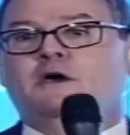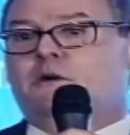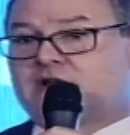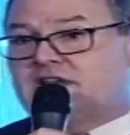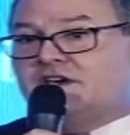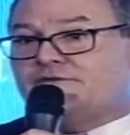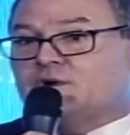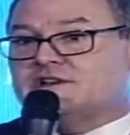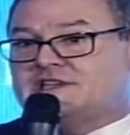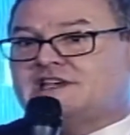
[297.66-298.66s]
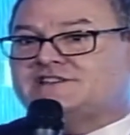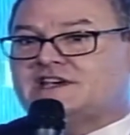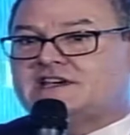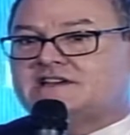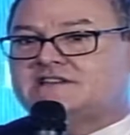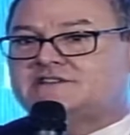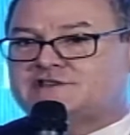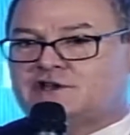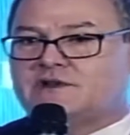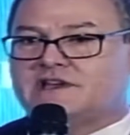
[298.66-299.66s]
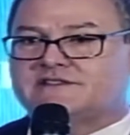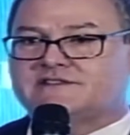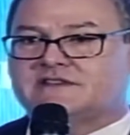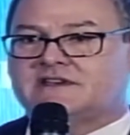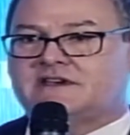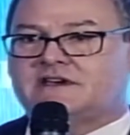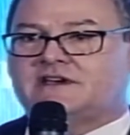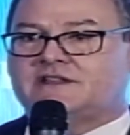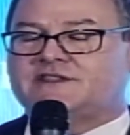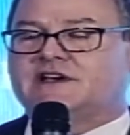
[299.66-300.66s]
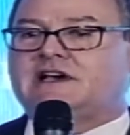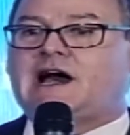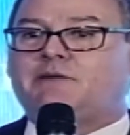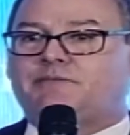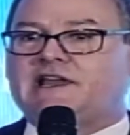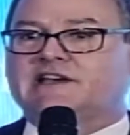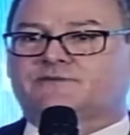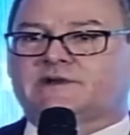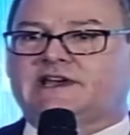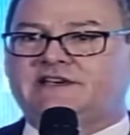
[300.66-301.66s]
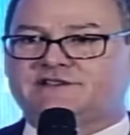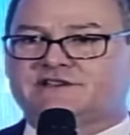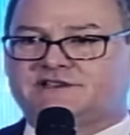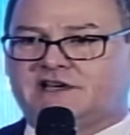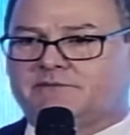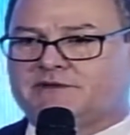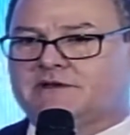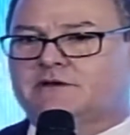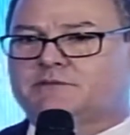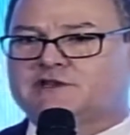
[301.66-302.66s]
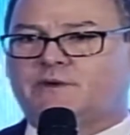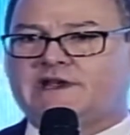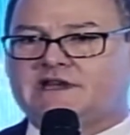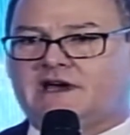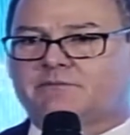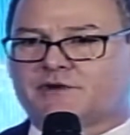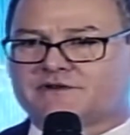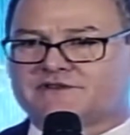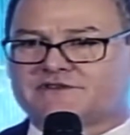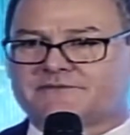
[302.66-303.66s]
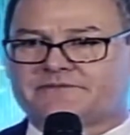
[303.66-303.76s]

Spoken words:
But if we're teaching students the complex relationship between numbers